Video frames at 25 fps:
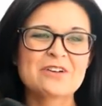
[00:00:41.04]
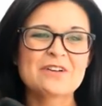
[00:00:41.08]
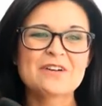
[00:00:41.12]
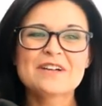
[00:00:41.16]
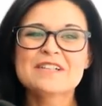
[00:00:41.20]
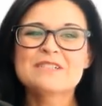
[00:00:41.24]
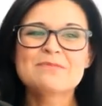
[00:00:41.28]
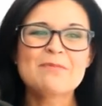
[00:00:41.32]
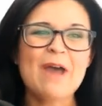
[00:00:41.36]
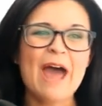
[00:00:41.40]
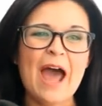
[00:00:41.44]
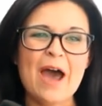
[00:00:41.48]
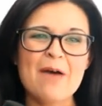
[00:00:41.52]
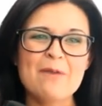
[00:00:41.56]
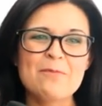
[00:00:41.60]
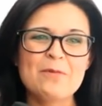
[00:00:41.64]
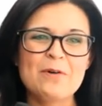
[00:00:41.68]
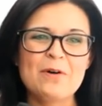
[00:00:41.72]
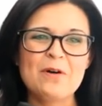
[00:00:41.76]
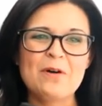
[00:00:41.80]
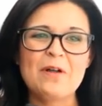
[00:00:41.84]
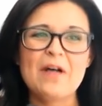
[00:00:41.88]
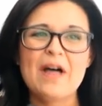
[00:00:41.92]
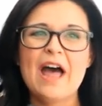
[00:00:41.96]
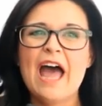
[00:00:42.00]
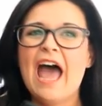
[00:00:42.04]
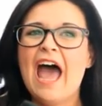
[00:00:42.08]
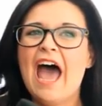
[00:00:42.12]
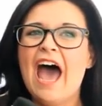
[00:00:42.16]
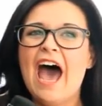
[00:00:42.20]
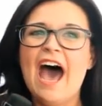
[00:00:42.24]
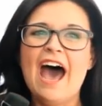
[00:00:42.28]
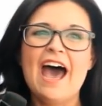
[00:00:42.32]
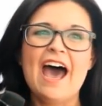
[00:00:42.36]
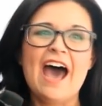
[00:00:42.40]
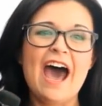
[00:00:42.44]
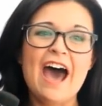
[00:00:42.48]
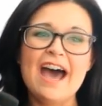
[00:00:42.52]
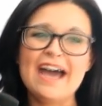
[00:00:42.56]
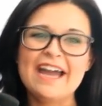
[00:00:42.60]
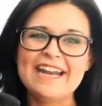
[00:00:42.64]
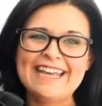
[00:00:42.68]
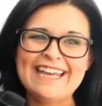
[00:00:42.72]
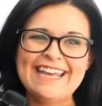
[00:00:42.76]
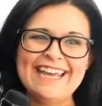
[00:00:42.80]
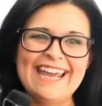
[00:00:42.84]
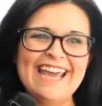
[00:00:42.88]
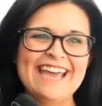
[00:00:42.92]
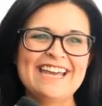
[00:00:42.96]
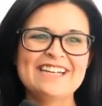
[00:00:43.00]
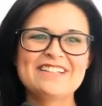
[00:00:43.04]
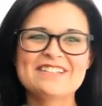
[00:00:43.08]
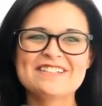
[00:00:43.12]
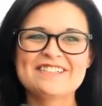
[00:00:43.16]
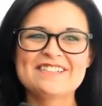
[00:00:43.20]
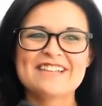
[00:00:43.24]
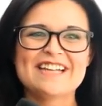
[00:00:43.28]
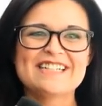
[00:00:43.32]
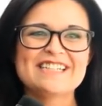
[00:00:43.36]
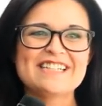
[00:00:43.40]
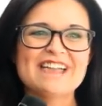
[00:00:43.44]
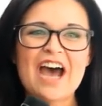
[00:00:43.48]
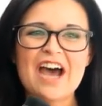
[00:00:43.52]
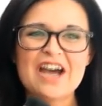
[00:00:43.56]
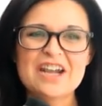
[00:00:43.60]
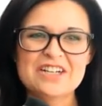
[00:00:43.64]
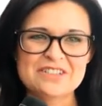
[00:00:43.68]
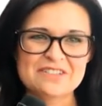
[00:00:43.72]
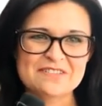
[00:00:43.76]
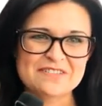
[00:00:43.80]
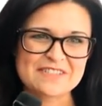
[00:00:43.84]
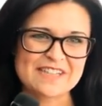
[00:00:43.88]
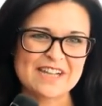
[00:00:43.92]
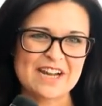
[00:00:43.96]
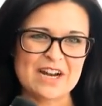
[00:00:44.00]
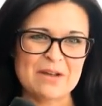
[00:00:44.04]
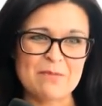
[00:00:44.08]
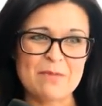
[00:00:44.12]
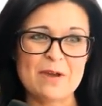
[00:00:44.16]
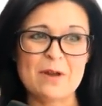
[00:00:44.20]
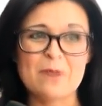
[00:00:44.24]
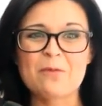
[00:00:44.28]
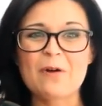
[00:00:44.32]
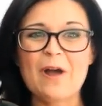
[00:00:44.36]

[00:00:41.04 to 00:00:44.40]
Crisp apple, honey, and just a touch of cinnamon.